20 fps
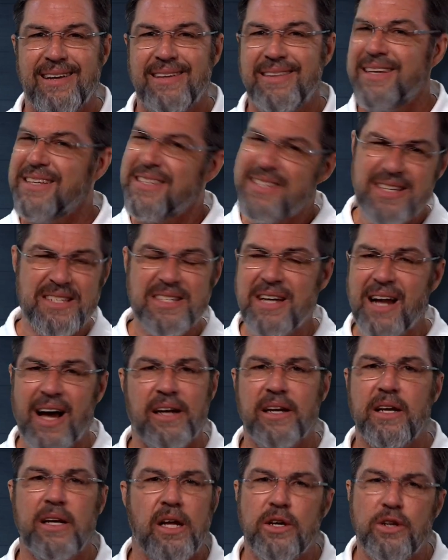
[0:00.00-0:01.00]
This is
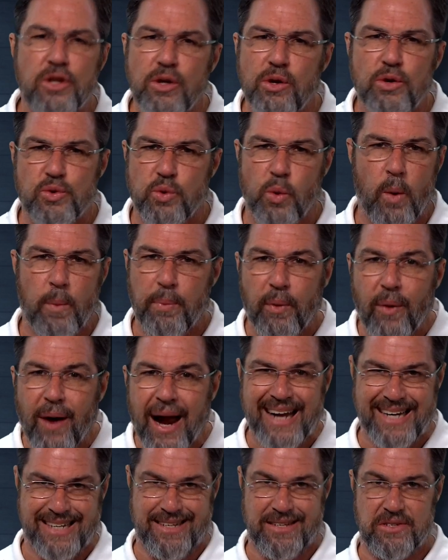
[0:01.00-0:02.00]
not an unusual
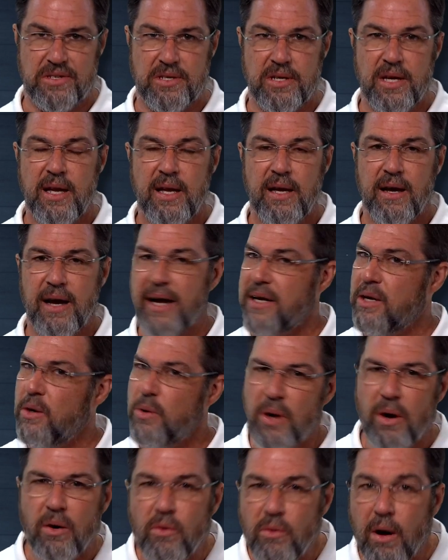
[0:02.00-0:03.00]
practice. I go
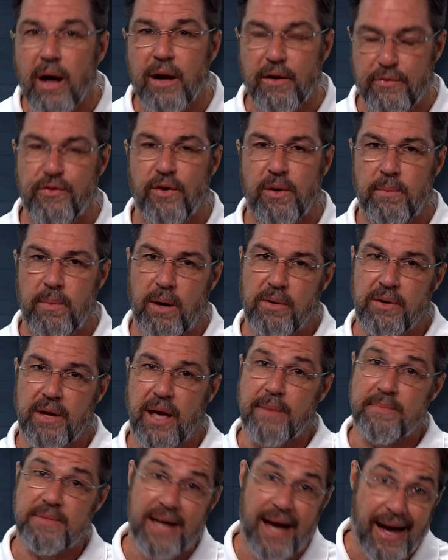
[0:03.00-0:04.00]
to a lot of football
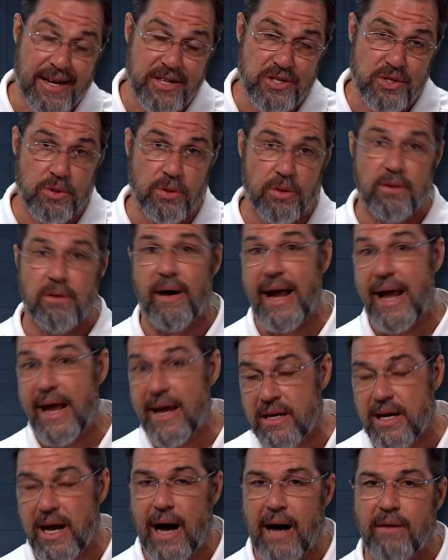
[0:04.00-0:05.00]
games, high school
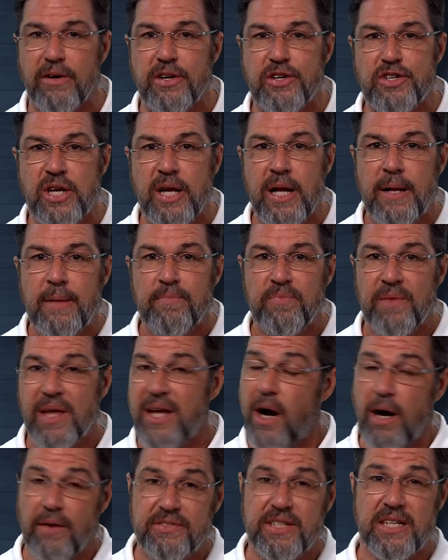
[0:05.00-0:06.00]
and college,
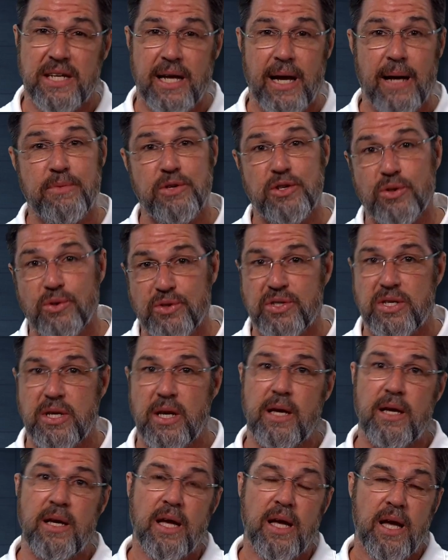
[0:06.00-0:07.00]
and oftentimes you'll
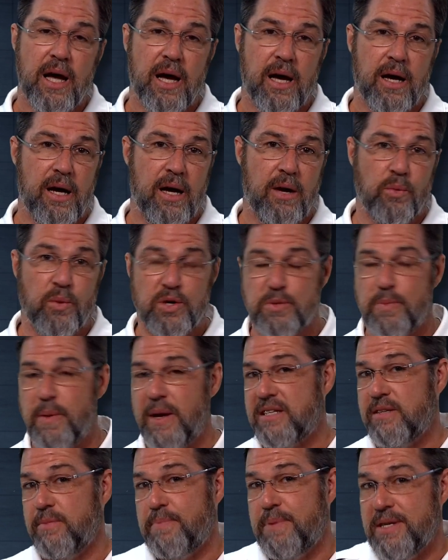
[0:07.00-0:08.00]
see a
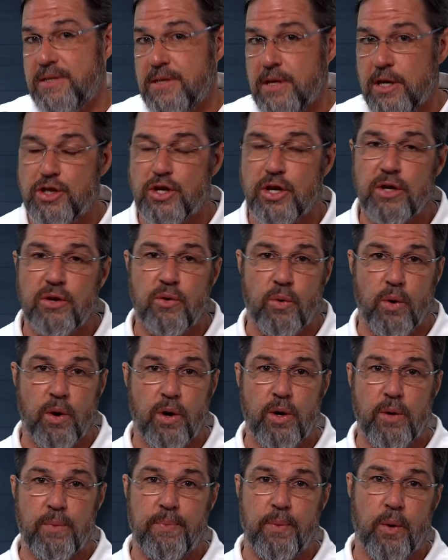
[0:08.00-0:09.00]
respected position
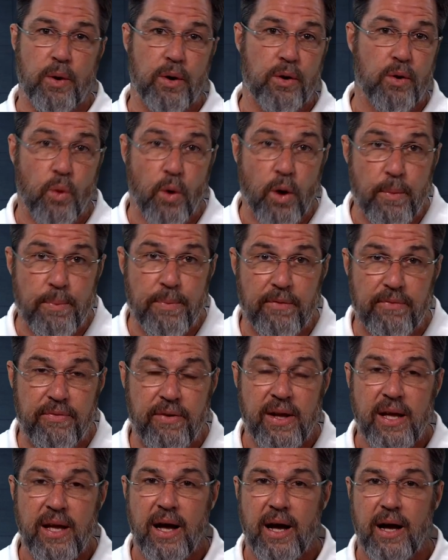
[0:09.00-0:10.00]
group or a group of,
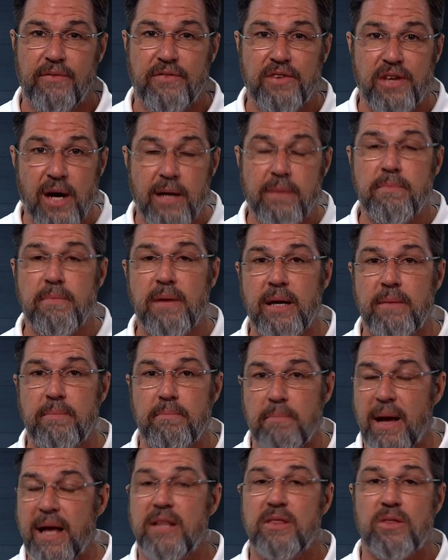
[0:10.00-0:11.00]
of young
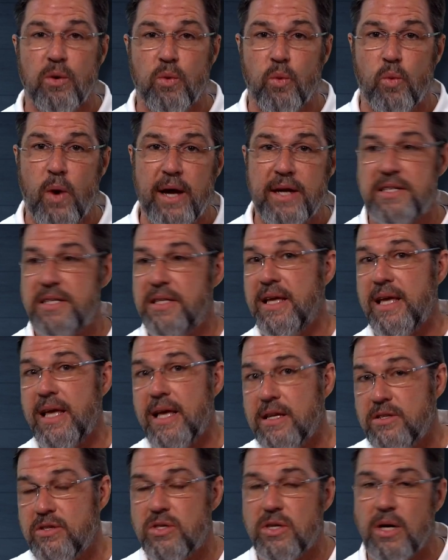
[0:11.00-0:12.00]
men make their way to the
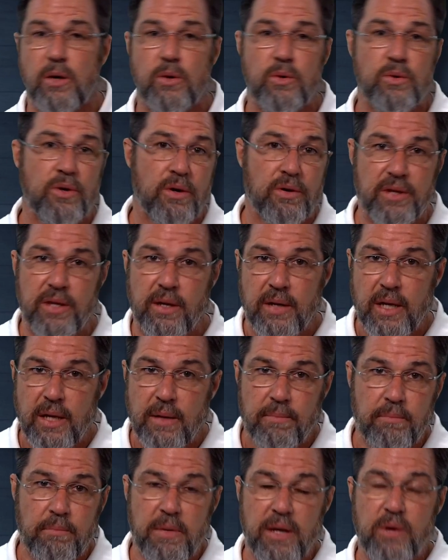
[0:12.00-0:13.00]
end zone or the
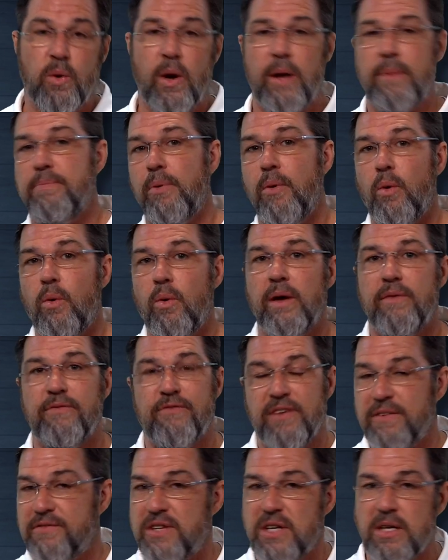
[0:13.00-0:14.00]
midway point,
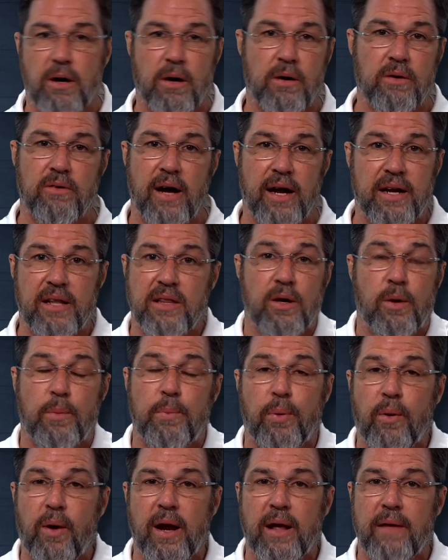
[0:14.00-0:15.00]
50 yard line, and they'll
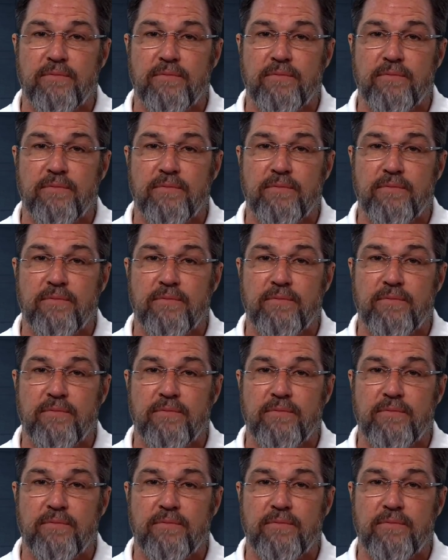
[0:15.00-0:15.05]
pray.